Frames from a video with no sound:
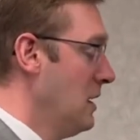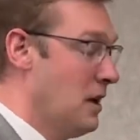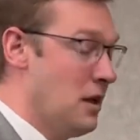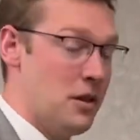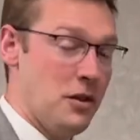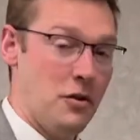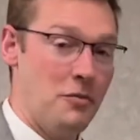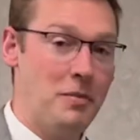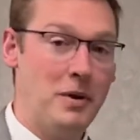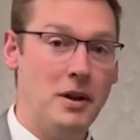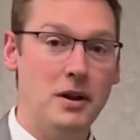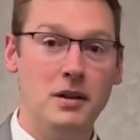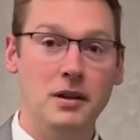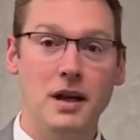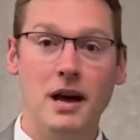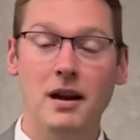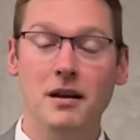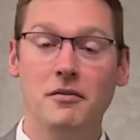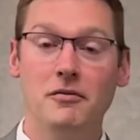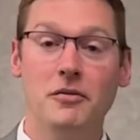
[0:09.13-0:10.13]
There have been a
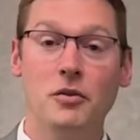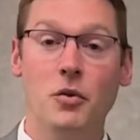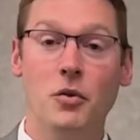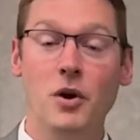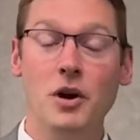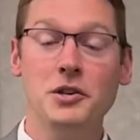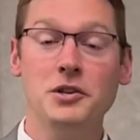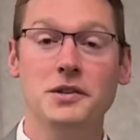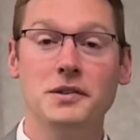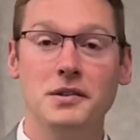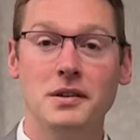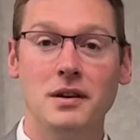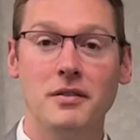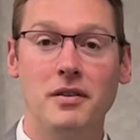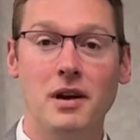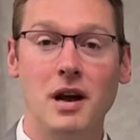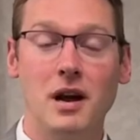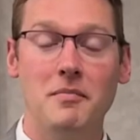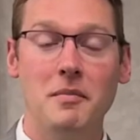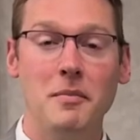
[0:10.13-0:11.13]
lot of questions that have
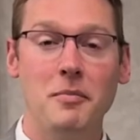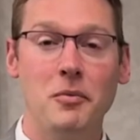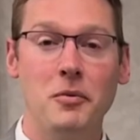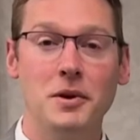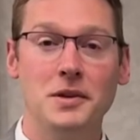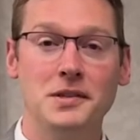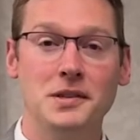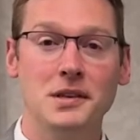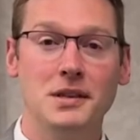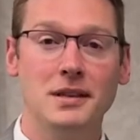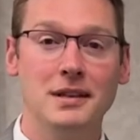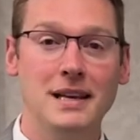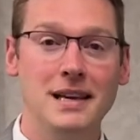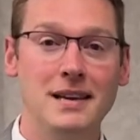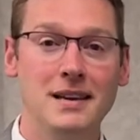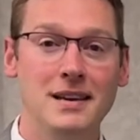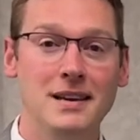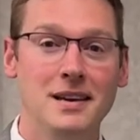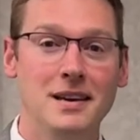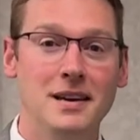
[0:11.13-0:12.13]
come up
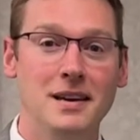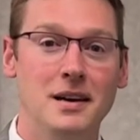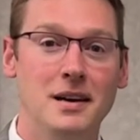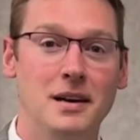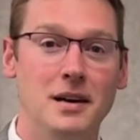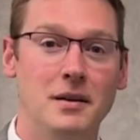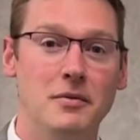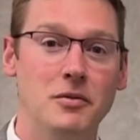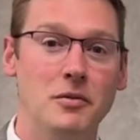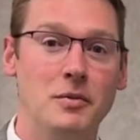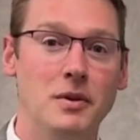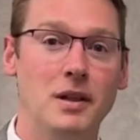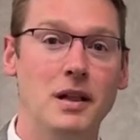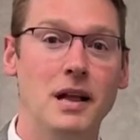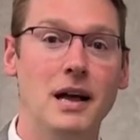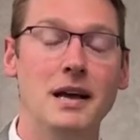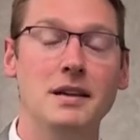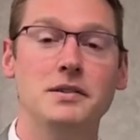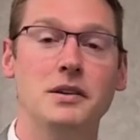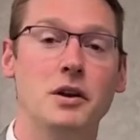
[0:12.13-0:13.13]
recently from
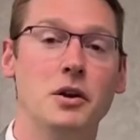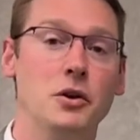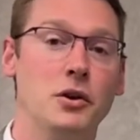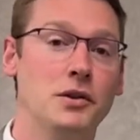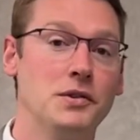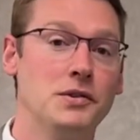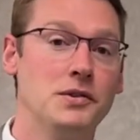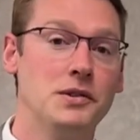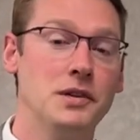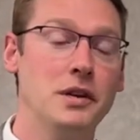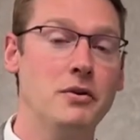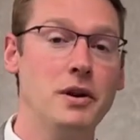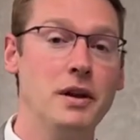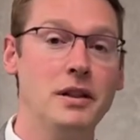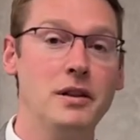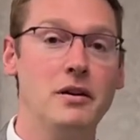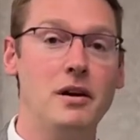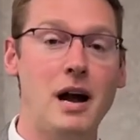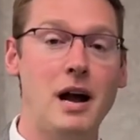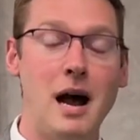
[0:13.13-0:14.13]
clients that are considering
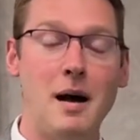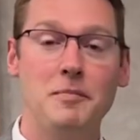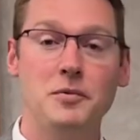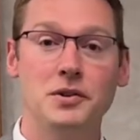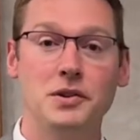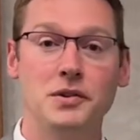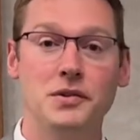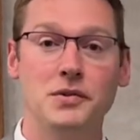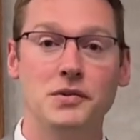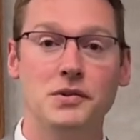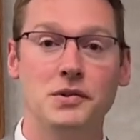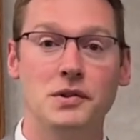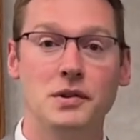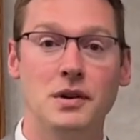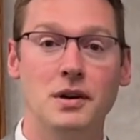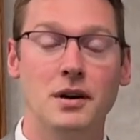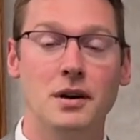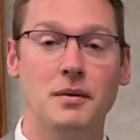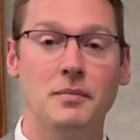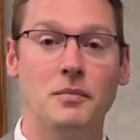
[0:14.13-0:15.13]
their options
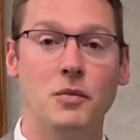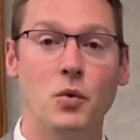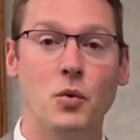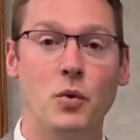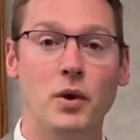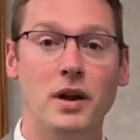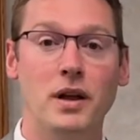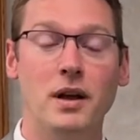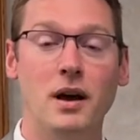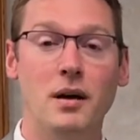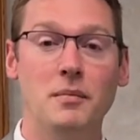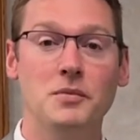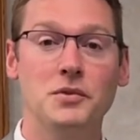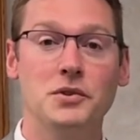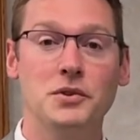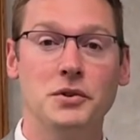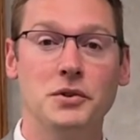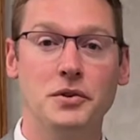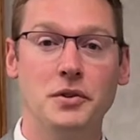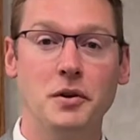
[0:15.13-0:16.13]
when it comes
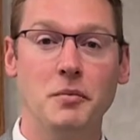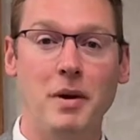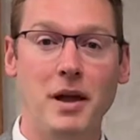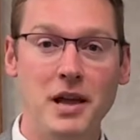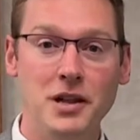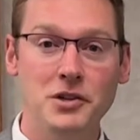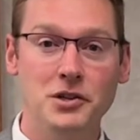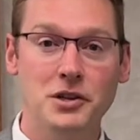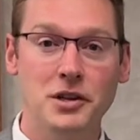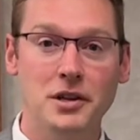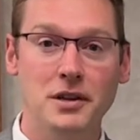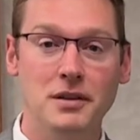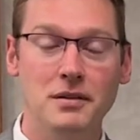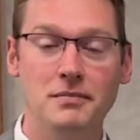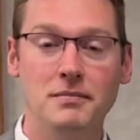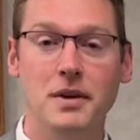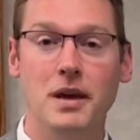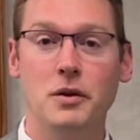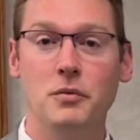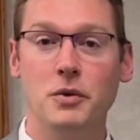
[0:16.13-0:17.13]
to their pension
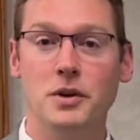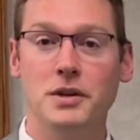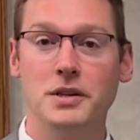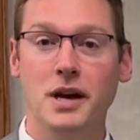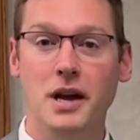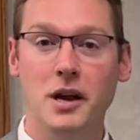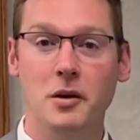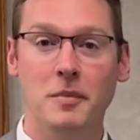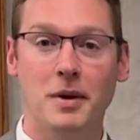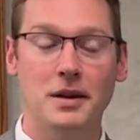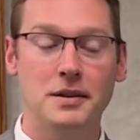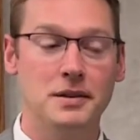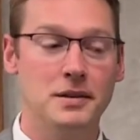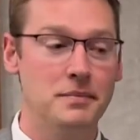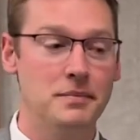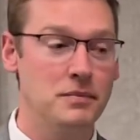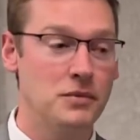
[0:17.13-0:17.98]
and retirement.